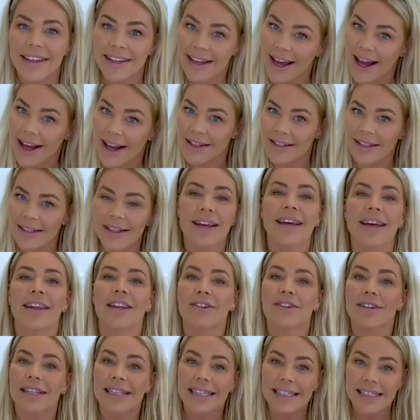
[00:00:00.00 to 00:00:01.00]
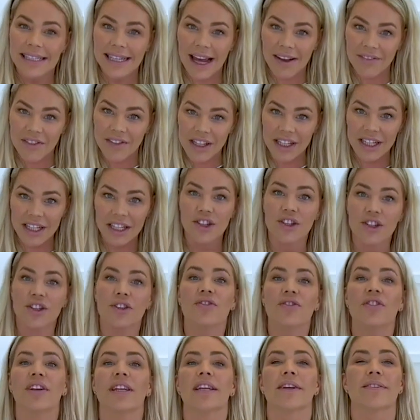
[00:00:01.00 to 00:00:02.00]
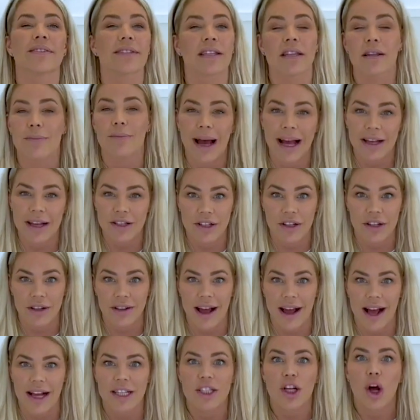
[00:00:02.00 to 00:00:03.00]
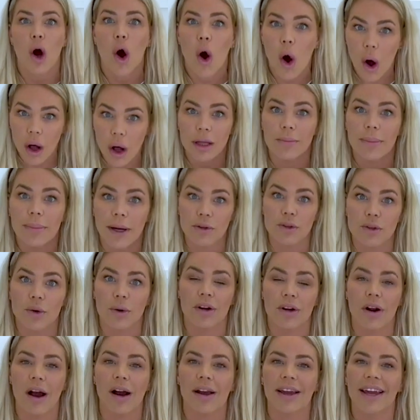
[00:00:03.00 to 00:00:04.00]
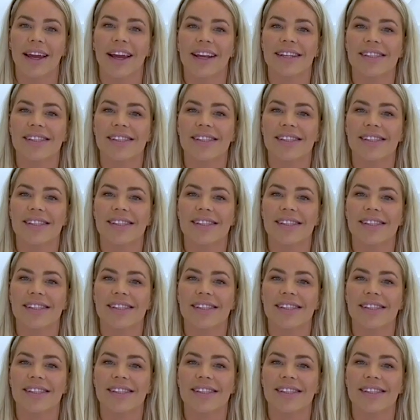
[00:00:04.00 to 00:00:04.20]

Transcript: Yes, there's 72 videos in the masterclass all about door knocking.